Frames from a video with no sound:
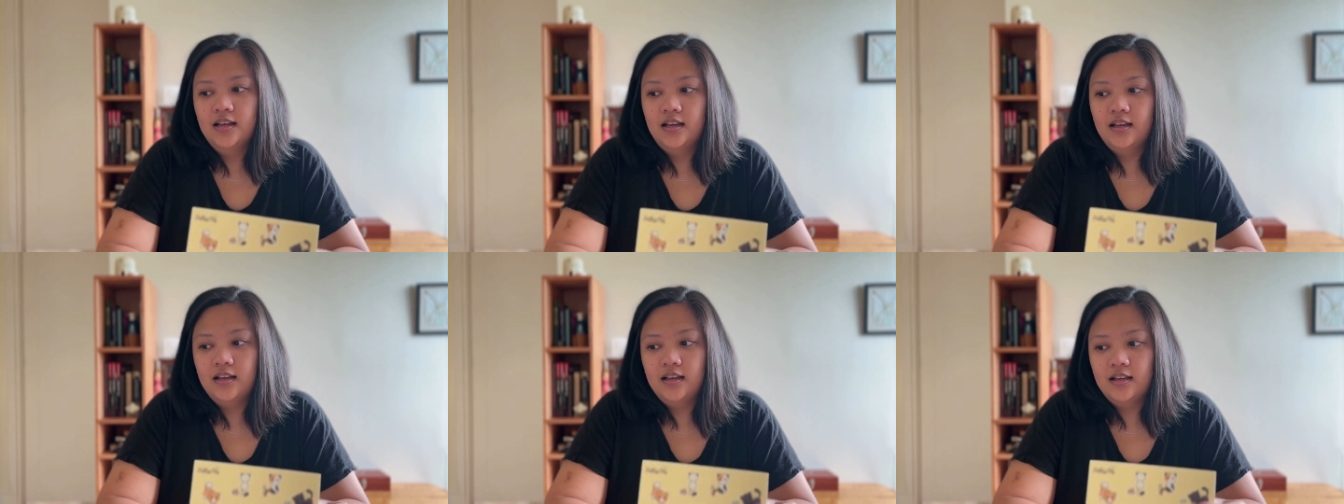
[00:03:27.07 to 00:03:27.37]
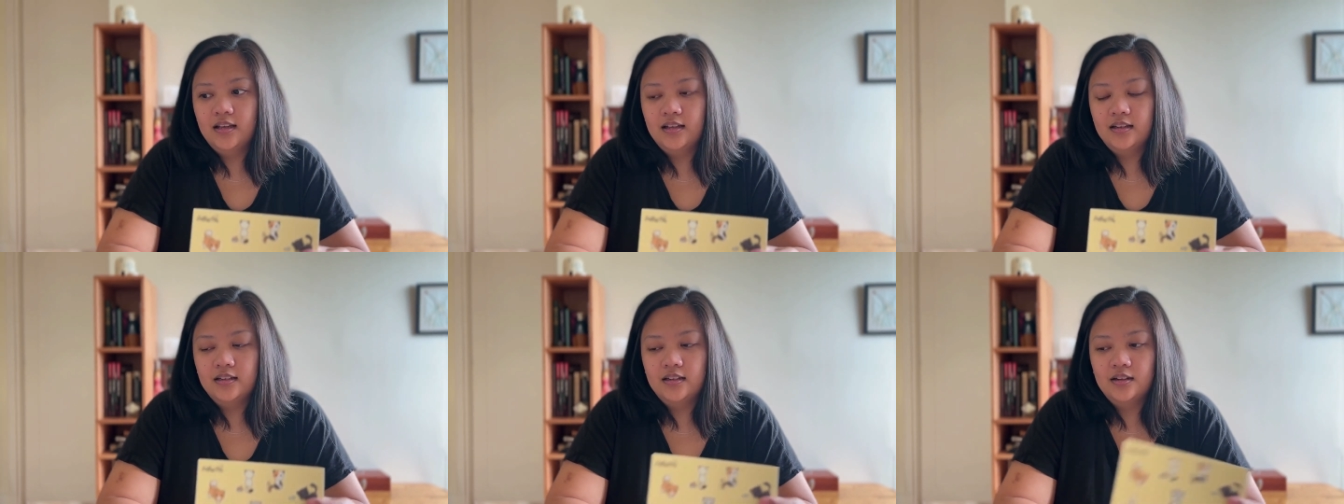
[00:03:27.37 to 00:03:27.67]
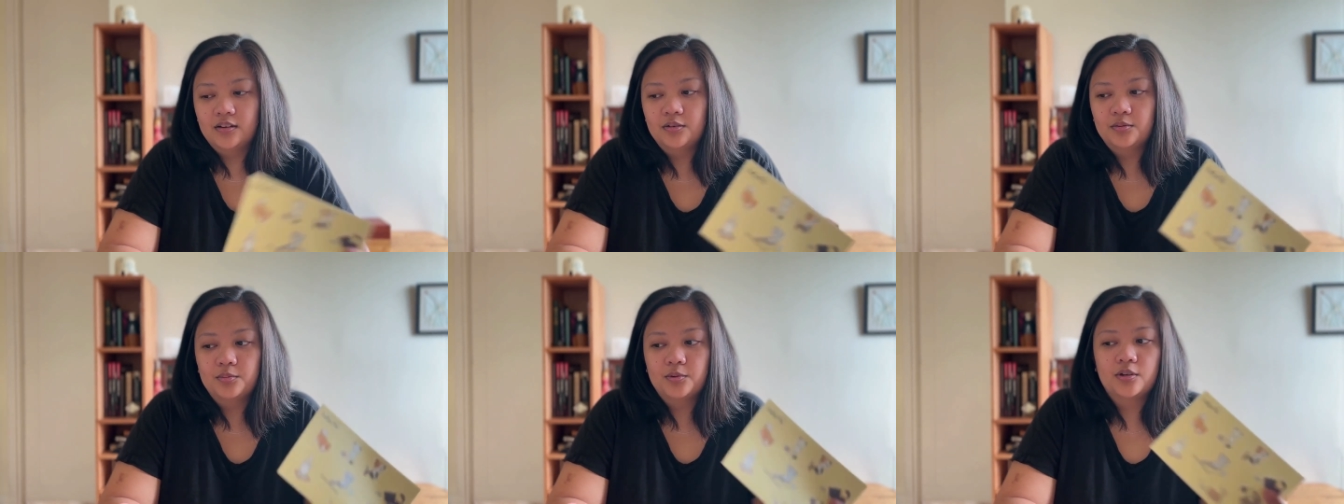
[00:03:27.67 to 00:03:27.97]
And
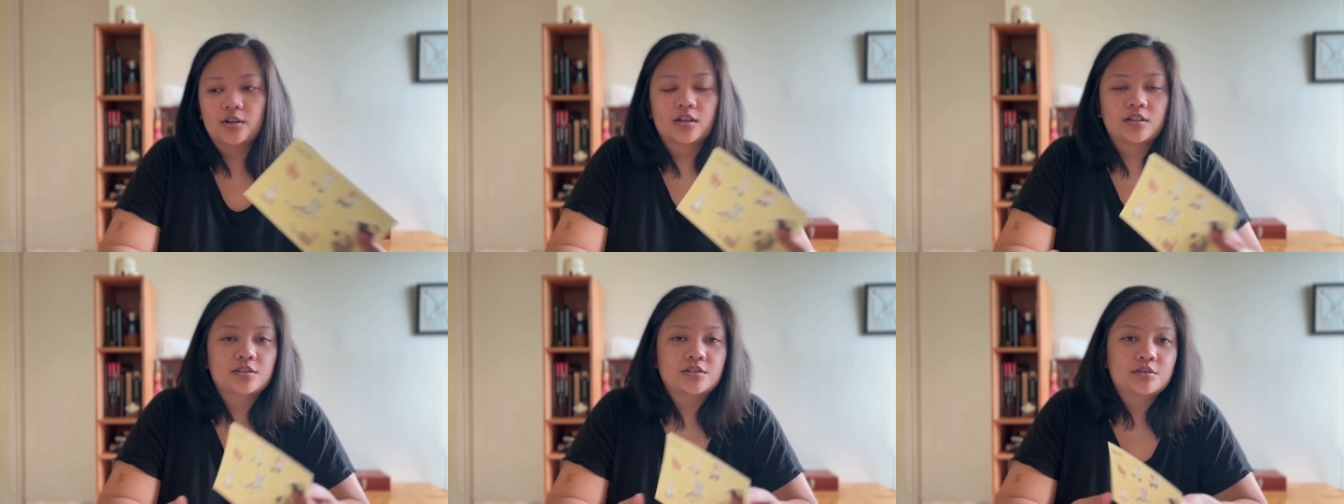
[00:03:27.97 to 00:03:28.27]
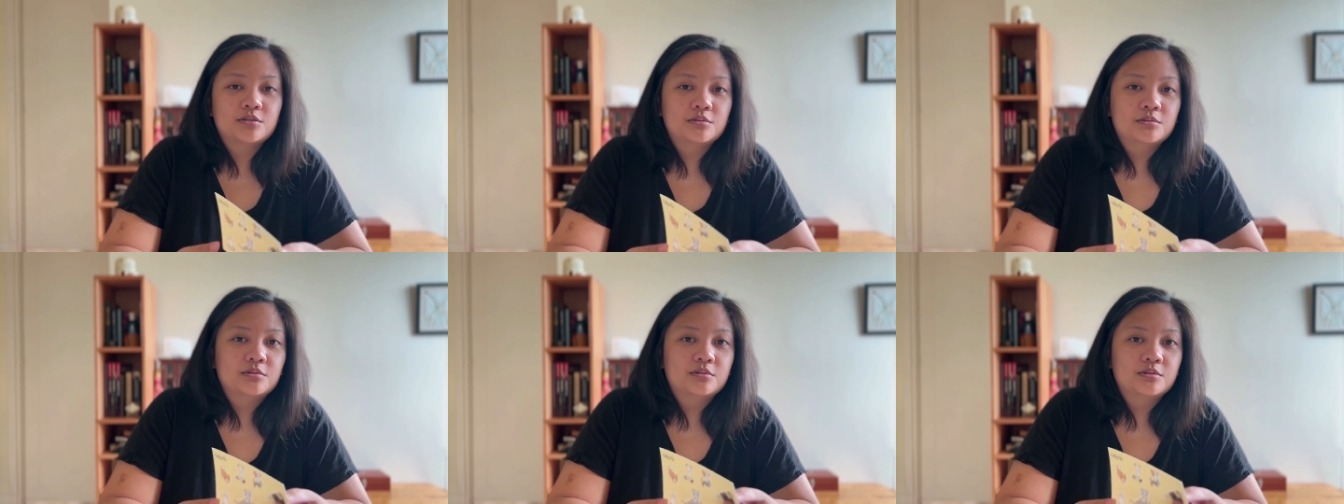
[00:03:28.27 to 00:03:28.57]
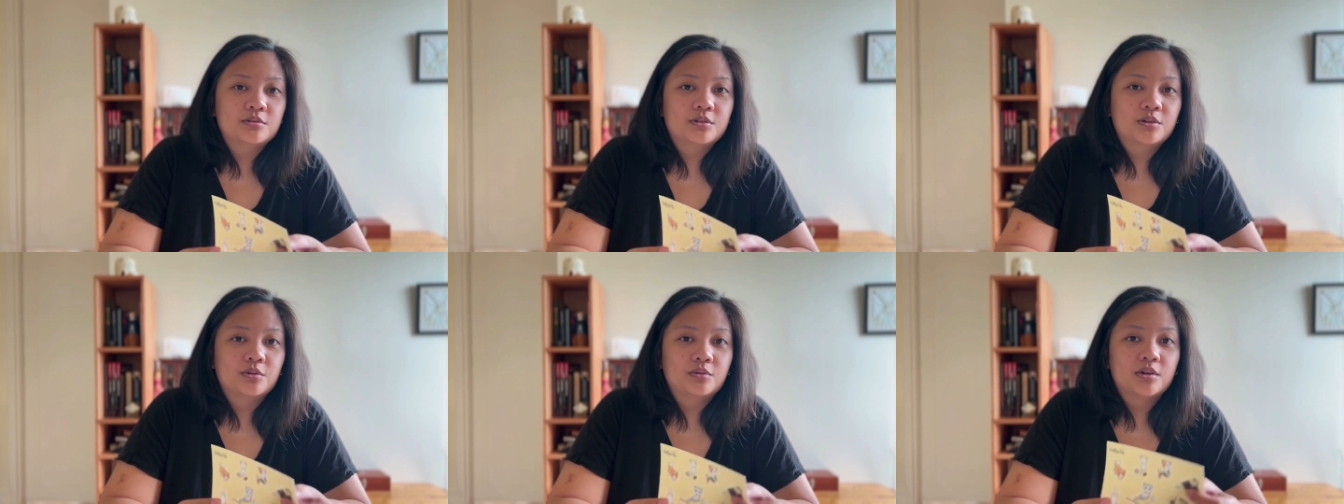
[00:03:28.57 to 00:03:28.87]
I hope you got to
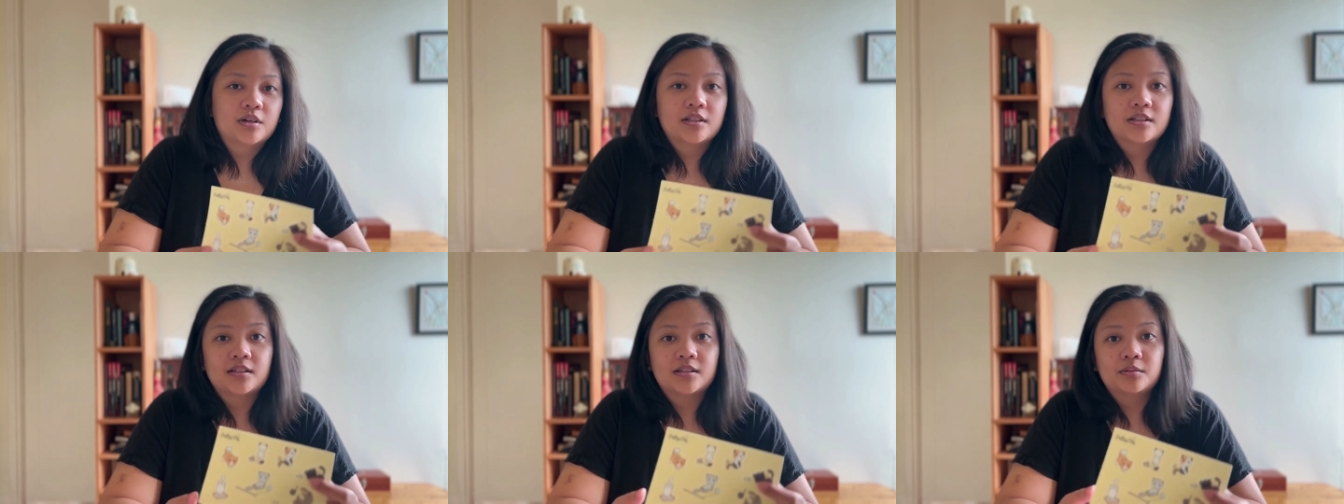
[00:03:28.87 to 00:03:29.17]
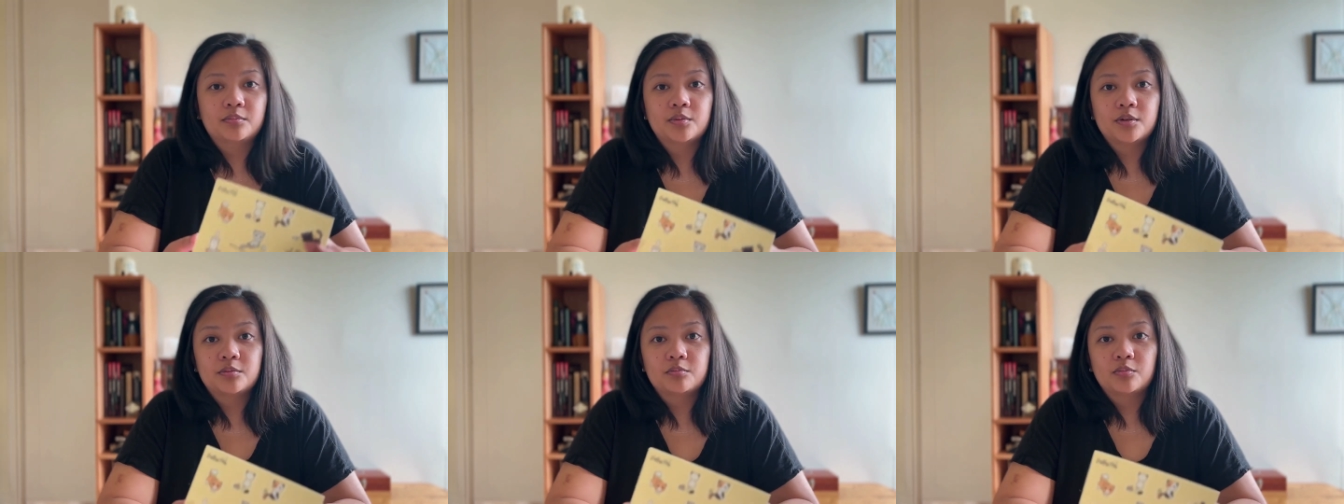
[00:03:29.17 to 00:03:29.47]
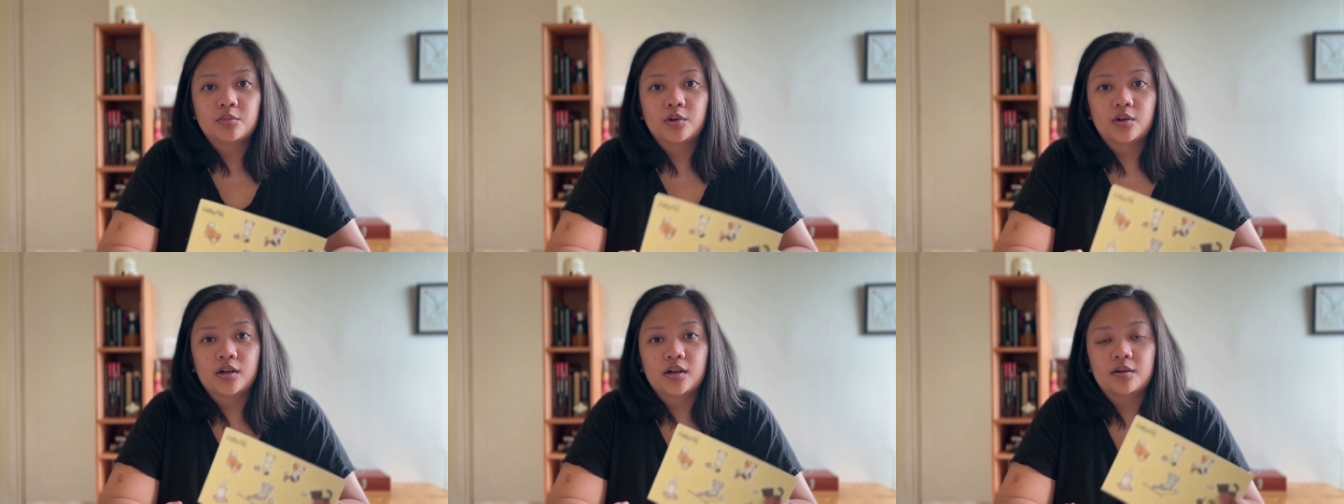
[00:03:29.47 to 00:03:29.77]
know a little bit
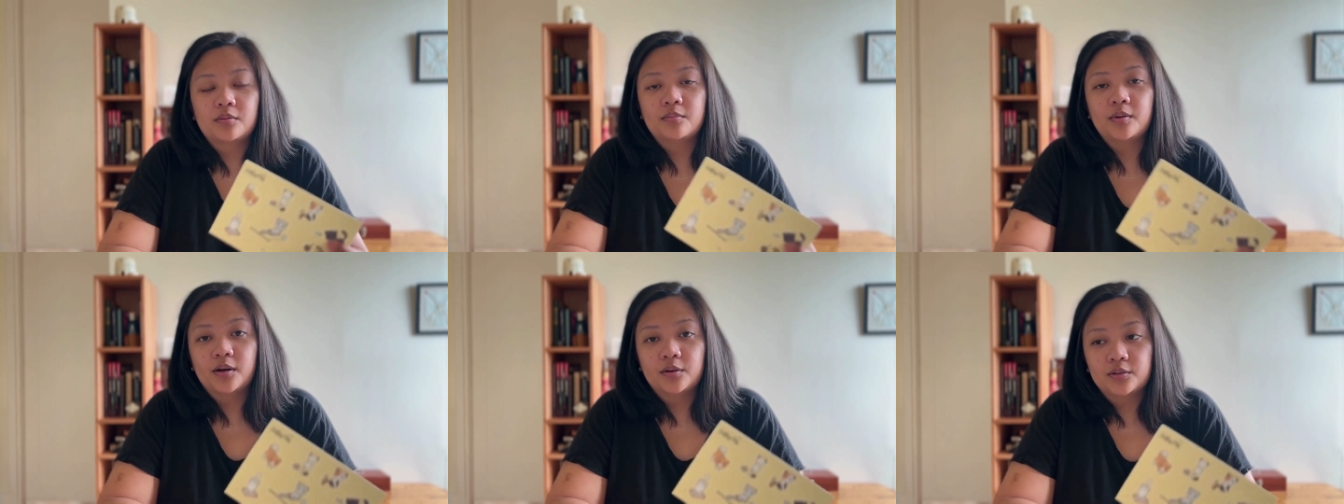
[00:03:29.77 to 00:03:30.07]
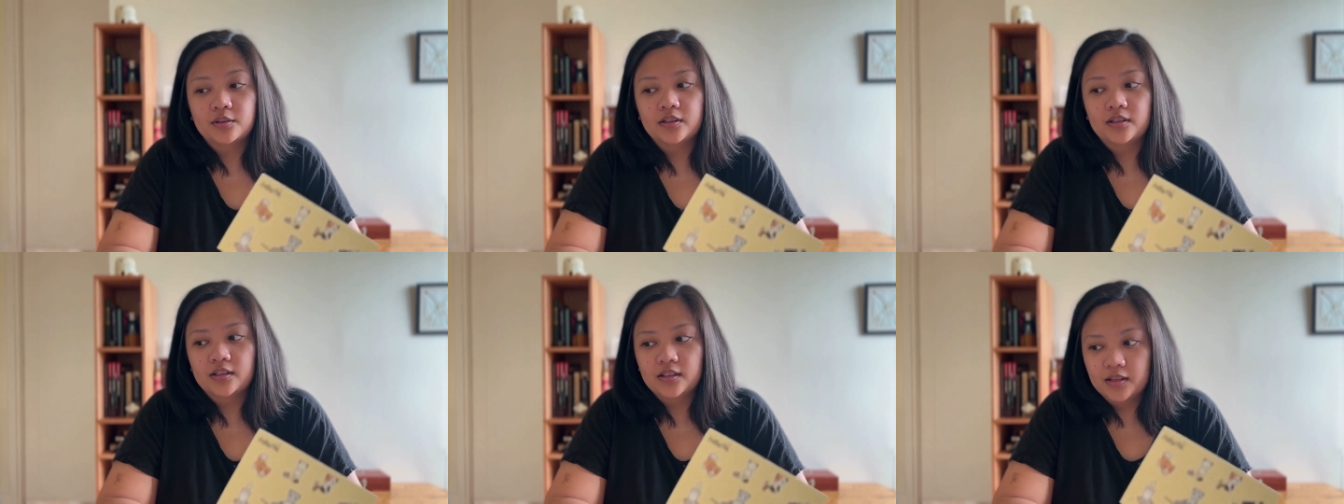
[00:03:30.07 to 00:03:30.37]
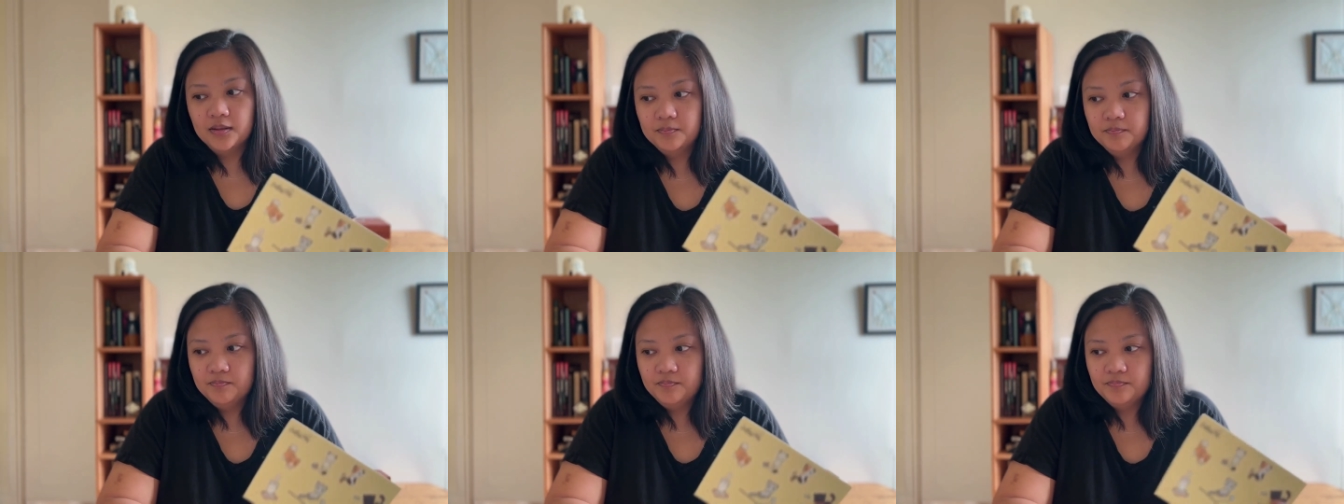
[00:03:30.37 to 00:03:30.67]
more about
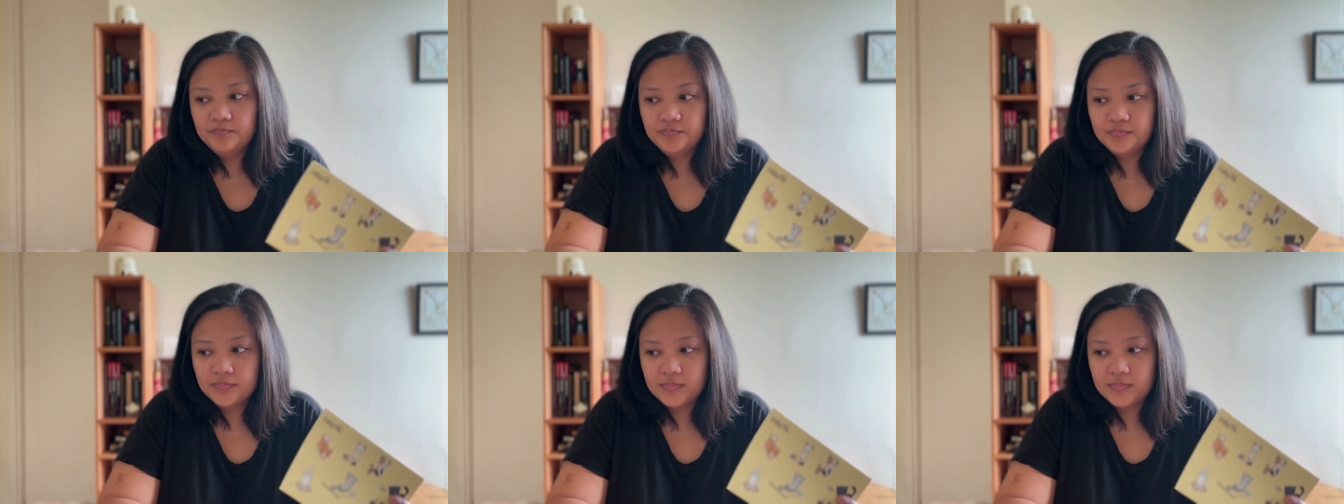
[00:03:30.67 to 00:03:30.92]
them